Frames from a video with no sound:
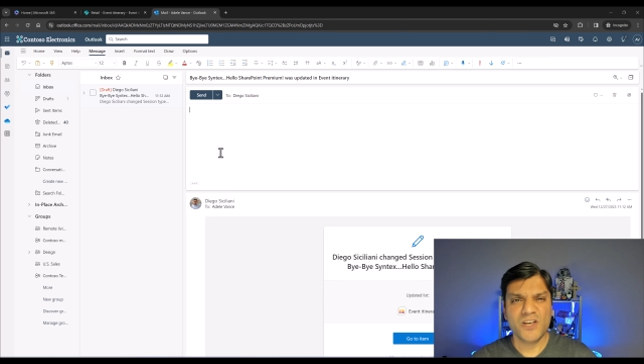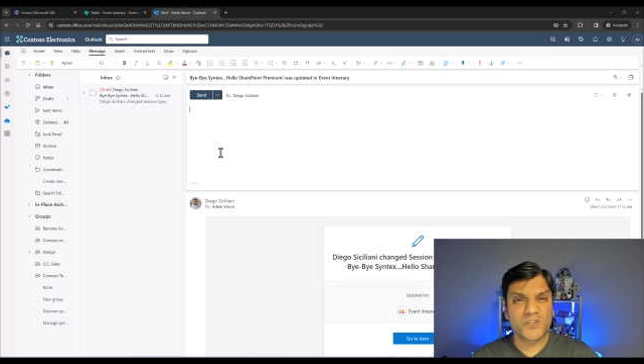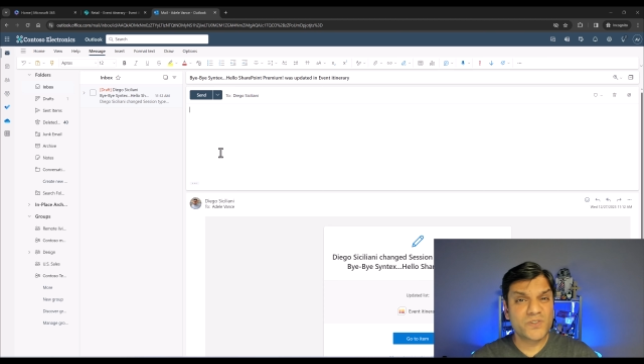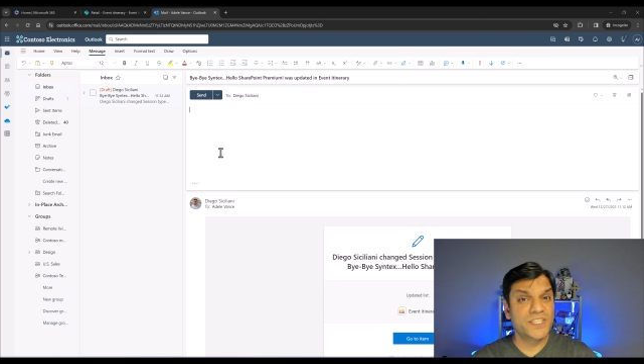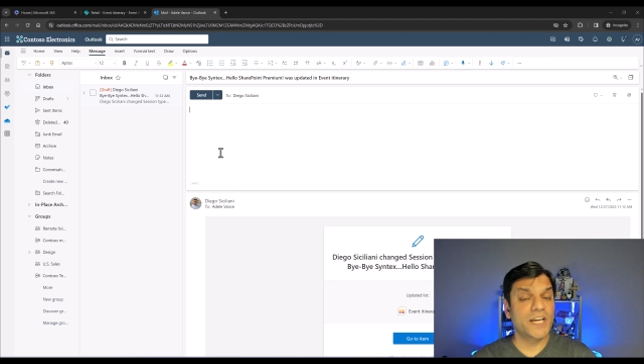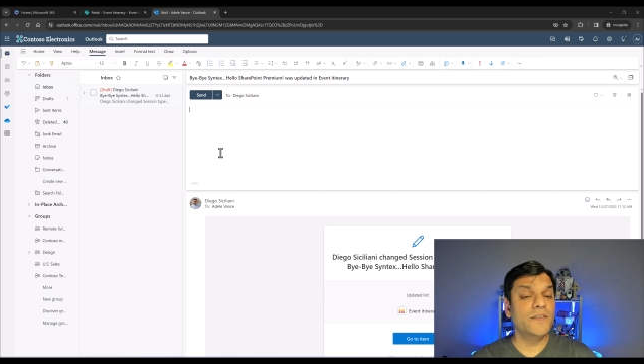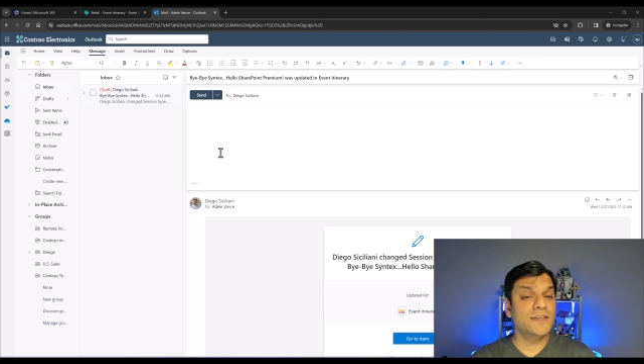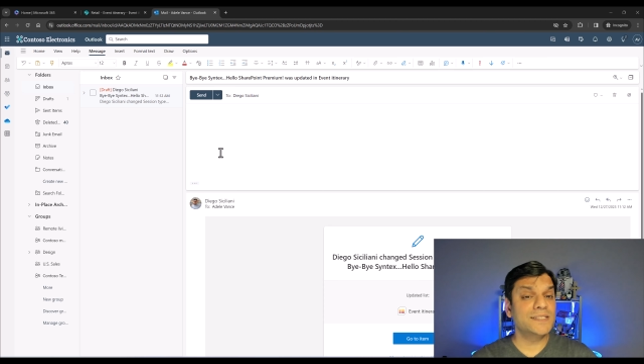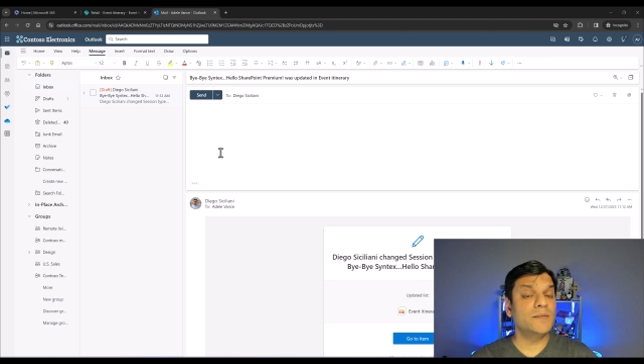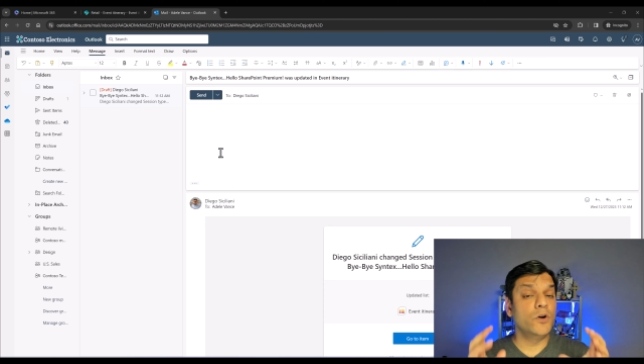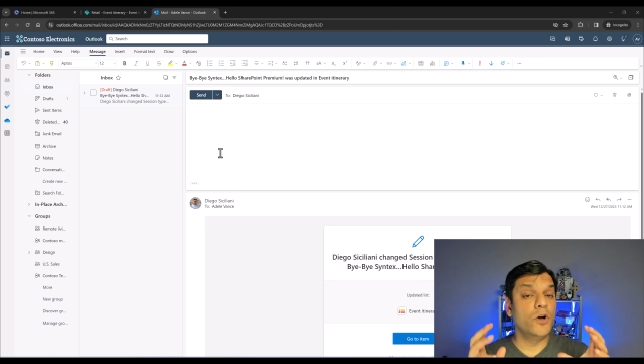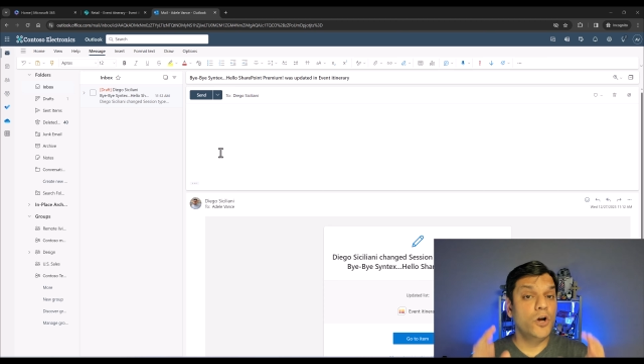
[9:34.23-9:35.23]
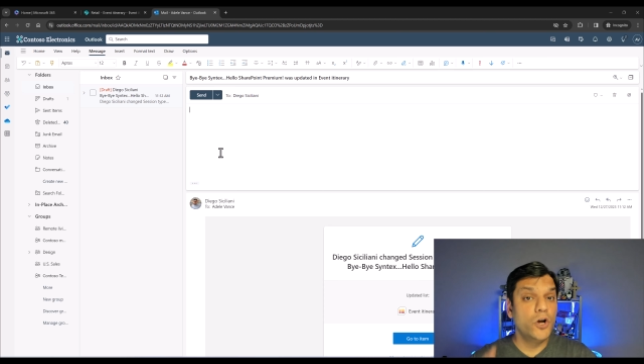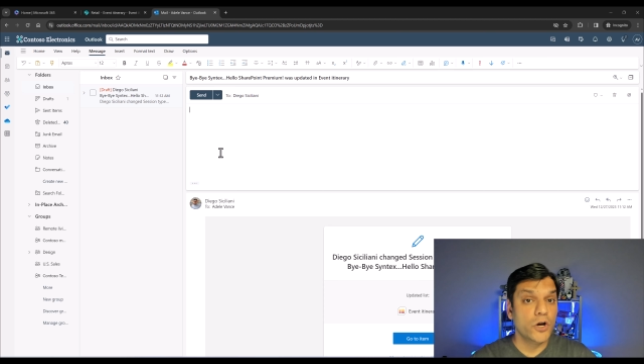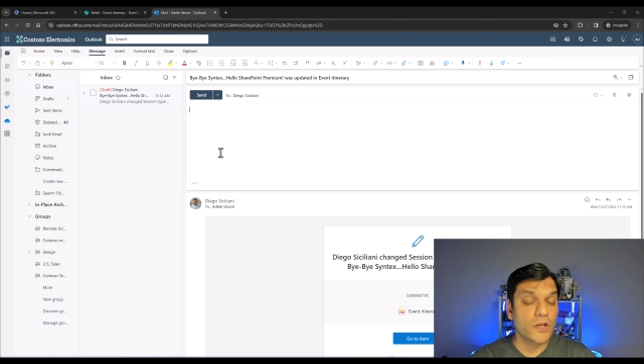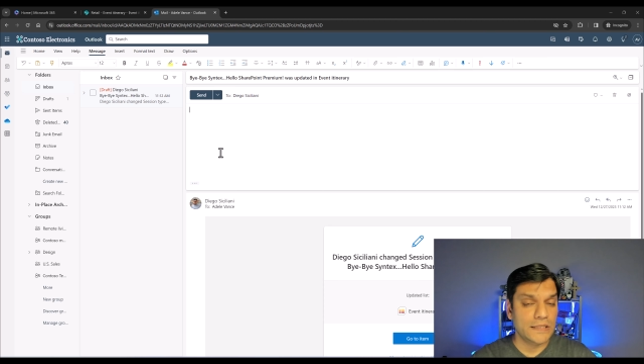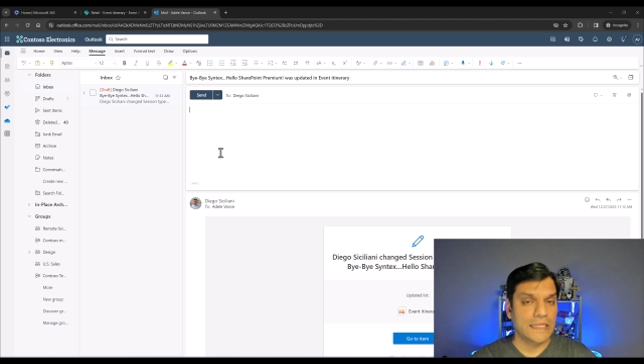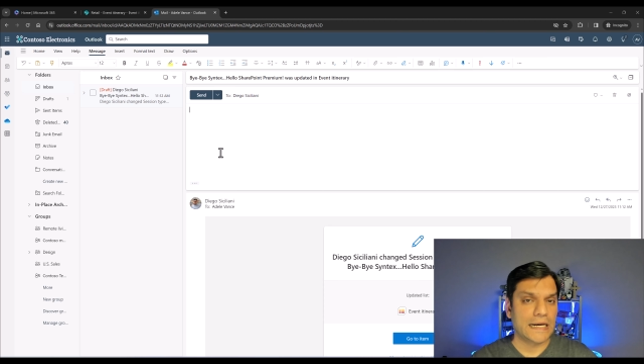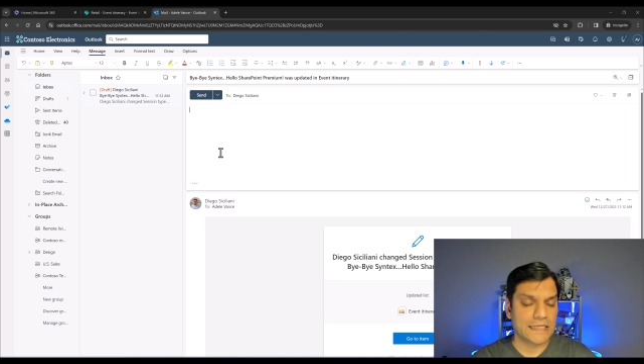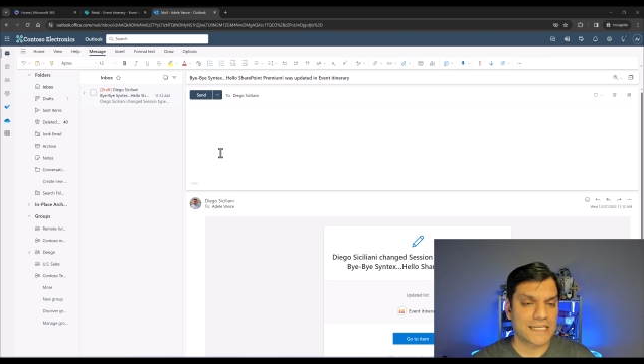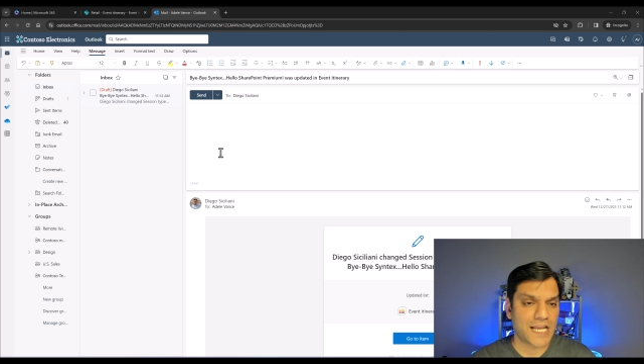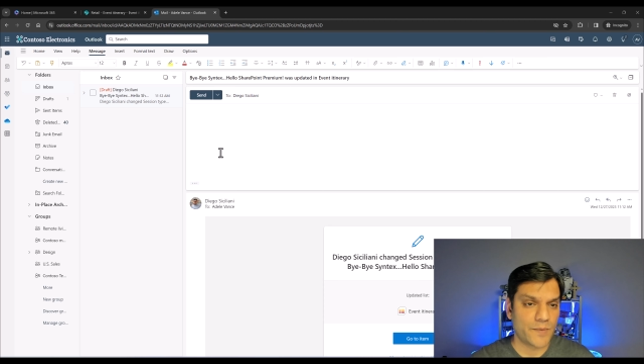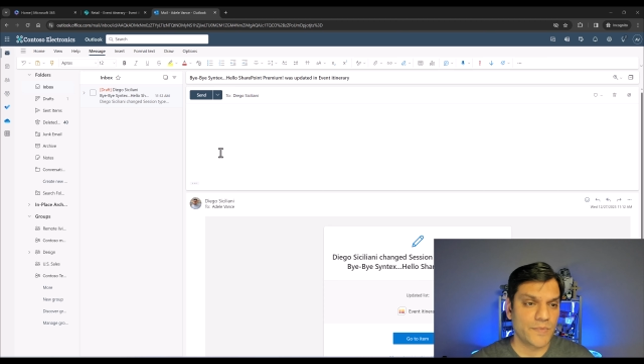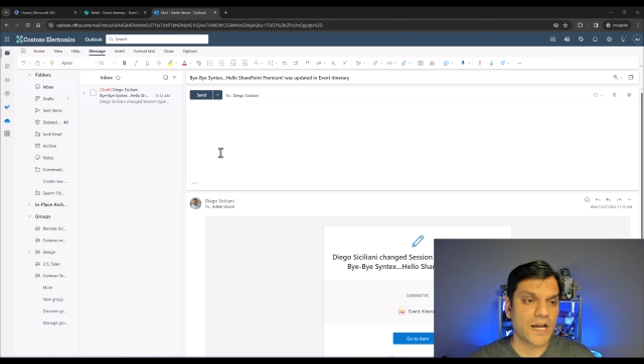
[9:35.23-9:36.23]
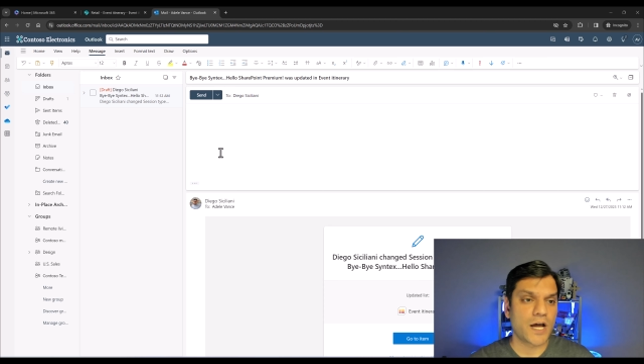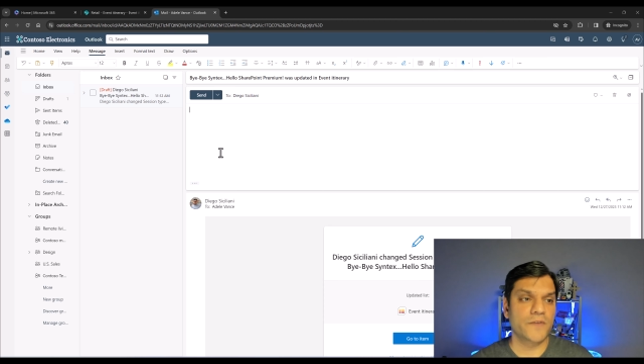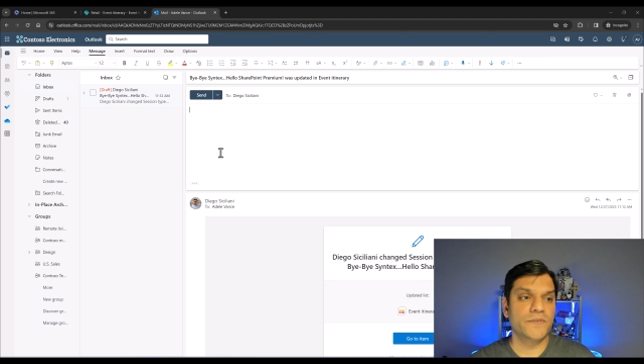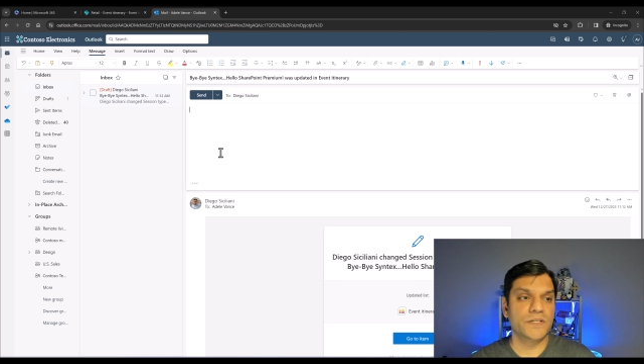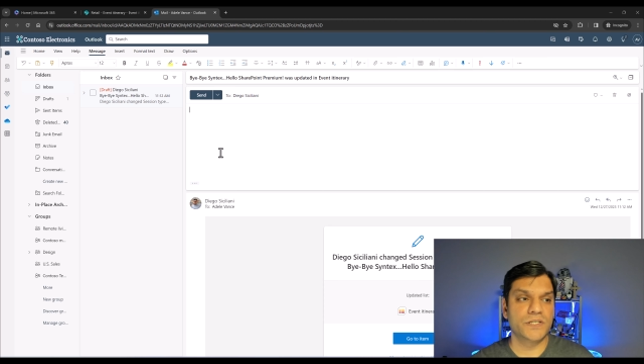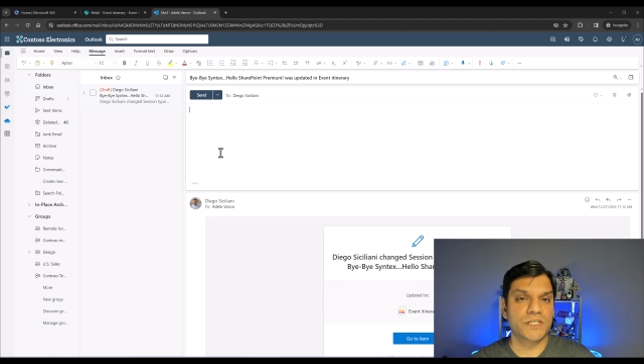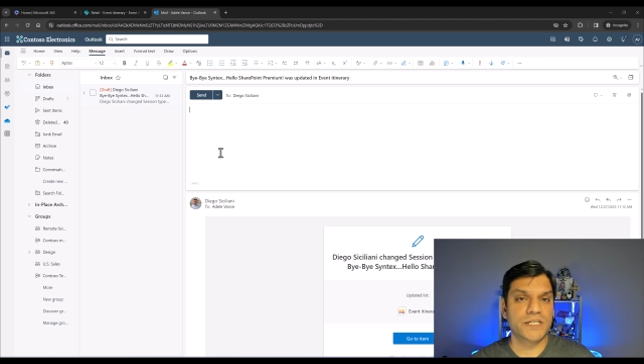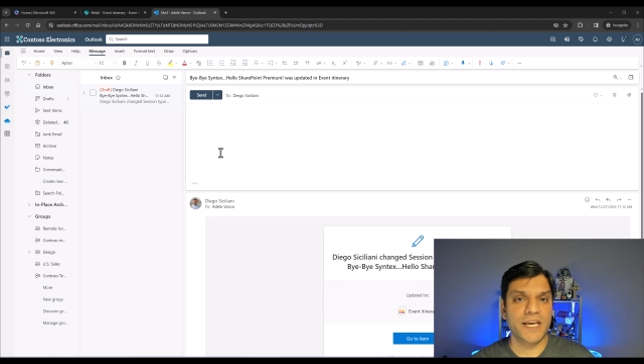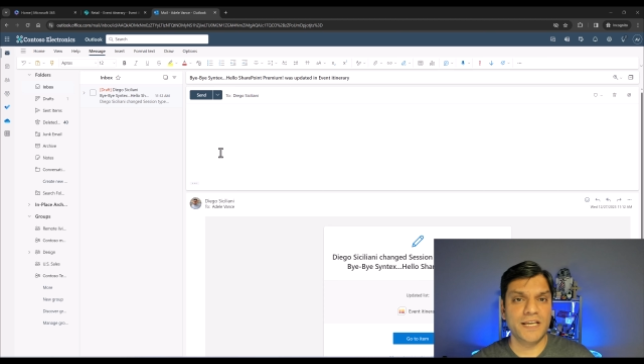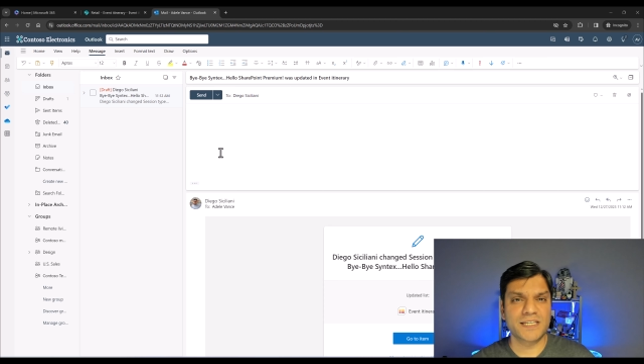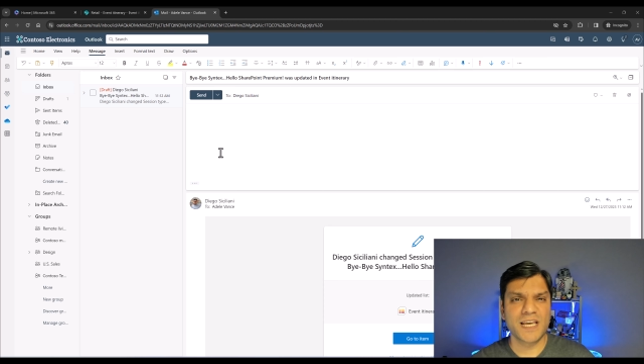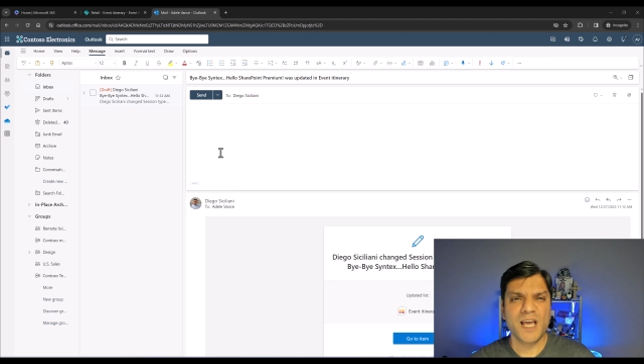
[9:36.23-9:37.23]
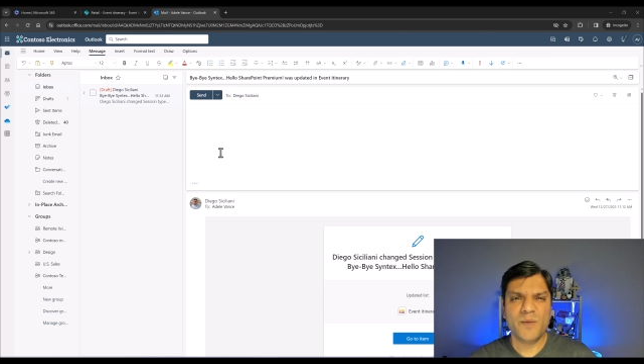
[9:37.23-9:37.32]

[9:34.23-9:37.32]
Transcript: So there is some good that is coming out of this change,